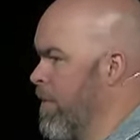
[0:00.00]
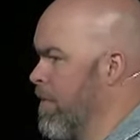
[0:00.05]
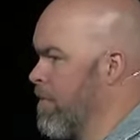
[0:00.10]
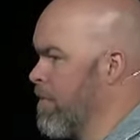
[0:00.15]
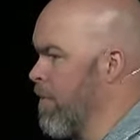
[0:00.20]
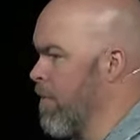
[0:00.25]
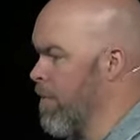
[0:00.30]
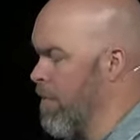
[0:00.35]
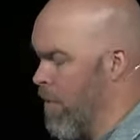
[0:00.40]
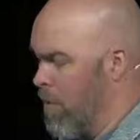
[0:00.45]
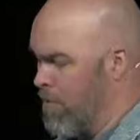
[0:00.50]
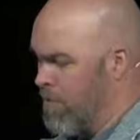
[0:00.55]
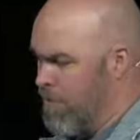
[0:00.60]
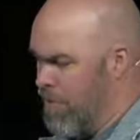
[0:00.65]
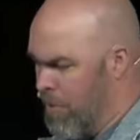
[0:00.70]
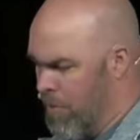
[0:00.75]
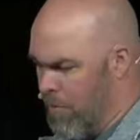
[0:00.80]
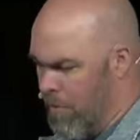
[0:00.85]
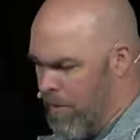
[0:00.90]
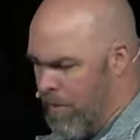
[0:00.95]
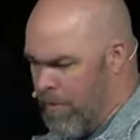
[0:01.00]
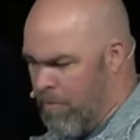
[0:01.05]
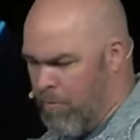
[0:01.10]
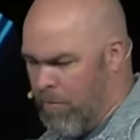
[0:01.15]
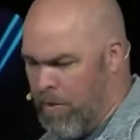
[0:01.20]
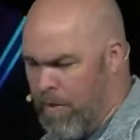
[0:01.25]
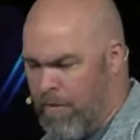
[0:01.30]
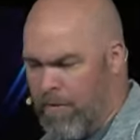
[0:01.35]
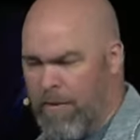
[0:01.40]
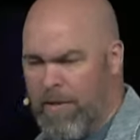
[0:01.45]
So those two and then
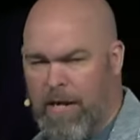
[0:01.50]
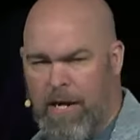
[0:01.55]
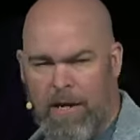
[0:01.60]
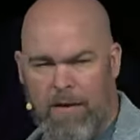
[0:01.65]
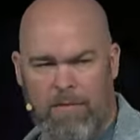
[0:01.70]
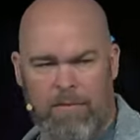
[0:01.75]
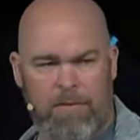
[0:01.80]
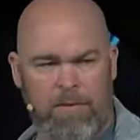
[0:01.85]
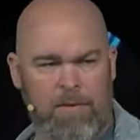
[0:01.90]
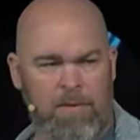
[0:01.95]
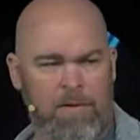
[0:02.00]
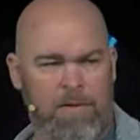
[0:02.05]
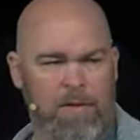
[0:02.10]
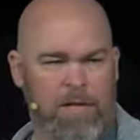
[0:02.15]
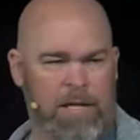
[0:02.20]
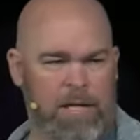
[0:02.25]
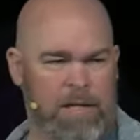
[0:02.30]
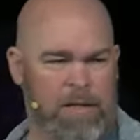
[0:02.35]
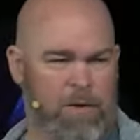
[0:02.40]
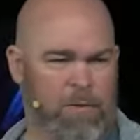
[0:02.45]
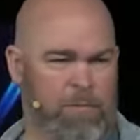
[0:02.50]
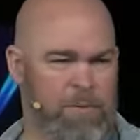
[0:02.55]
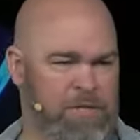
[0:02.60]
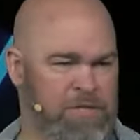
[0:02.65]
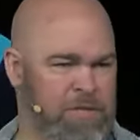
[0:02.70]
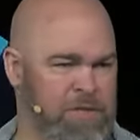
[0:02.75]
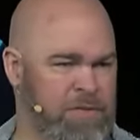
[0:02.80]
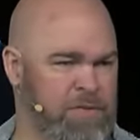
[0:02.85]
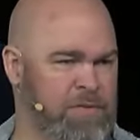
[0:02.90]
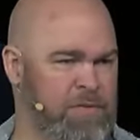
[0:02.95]
one other guy in their
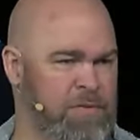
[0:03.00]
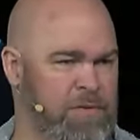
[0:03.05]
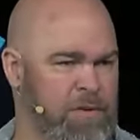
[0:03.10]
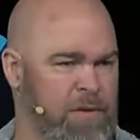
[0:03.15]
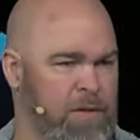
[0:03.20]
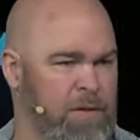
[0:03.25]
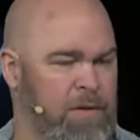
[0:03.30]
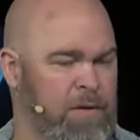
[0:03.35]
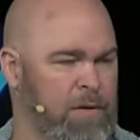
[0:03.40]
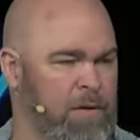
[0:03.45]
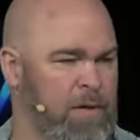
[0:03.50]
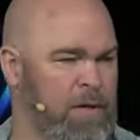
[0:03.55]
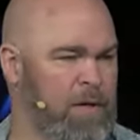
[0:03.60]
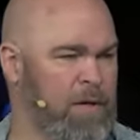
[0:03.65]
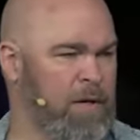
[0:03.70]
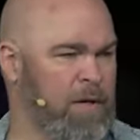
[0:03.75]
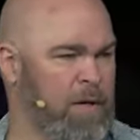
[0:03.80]
missions uh,